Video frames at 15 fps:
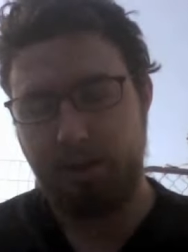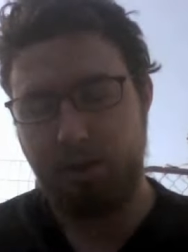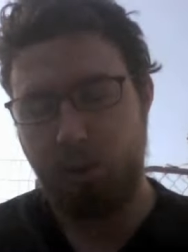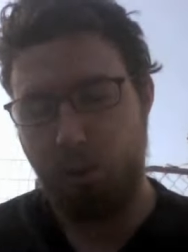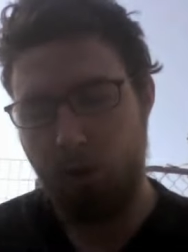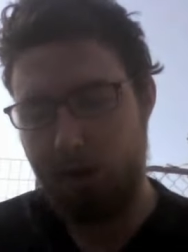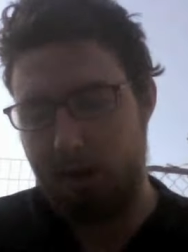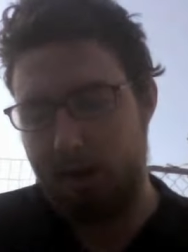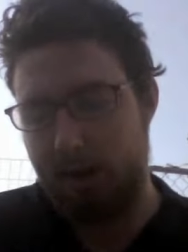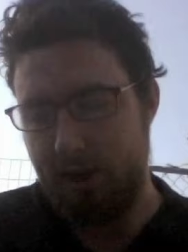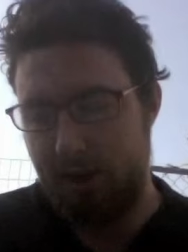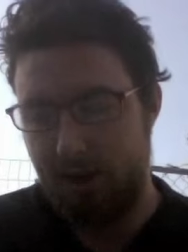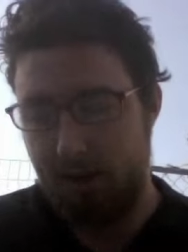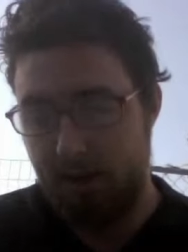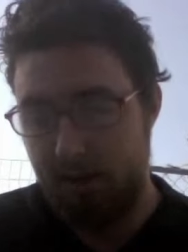like a cool
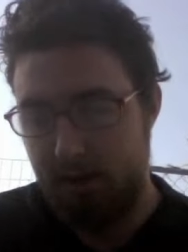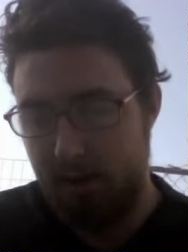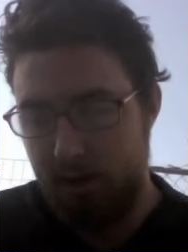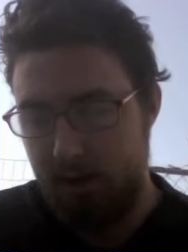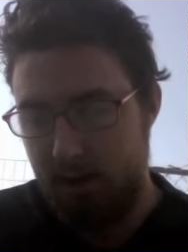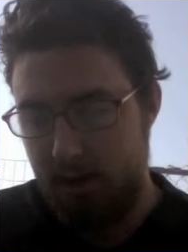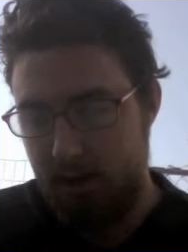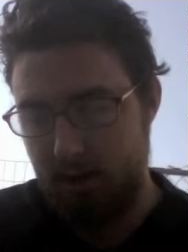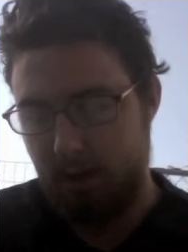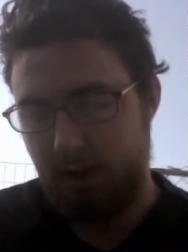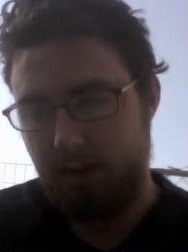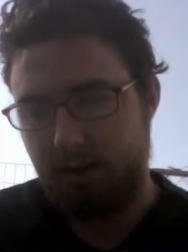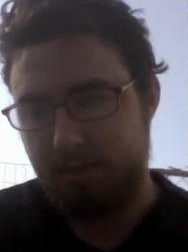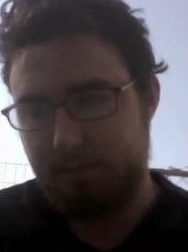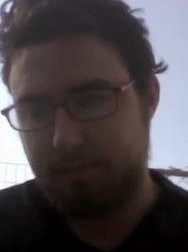guy. Hey.